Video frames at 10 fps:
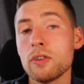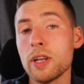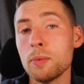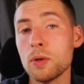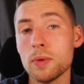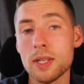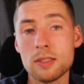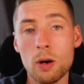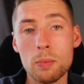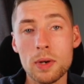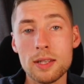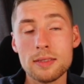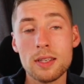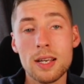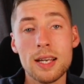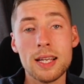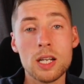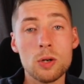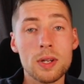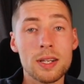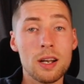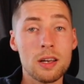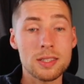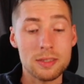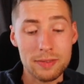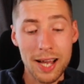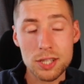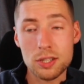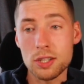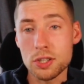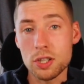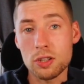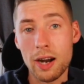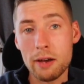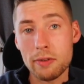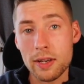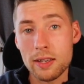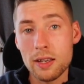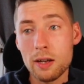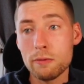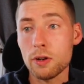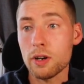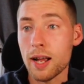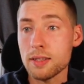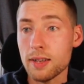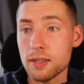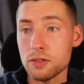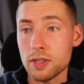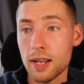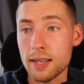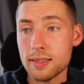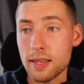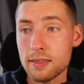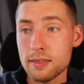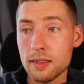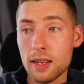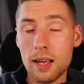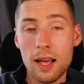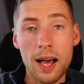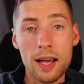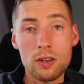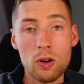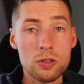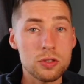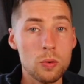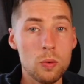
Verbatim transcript: agreement with these companies, including the likes of National Geographic for their ancestry test kits, and also